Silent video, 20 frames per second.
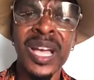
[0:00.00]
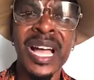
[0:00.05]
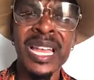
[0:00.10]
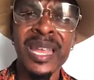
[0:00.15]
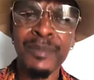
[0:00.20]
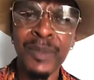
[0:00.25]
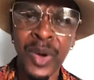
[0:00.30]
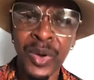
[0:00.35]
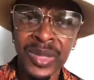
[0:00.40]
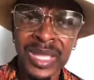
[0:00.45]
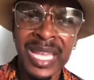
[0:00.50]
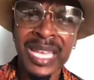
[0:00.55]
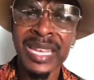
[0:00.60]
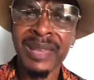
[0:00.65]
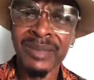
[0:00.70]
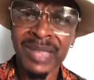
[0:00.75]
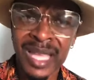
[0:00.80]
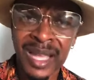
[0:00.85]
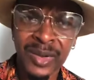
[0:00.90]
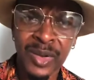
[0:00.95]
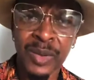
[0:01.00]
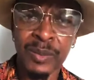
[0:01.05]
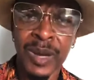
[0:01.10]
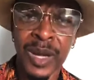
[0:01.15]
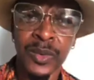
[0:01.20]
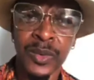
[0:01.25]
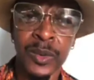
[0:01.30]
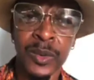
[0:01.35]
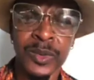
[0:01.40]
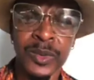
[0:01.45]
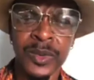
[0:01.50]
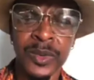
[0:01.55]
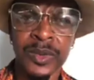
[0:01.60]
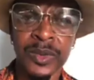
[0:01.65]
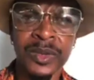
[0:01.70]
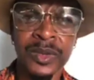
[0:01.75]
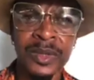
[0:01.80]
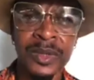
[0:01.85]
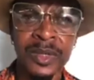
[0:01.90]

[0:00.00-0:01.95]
So all the bow cat them can come back home too.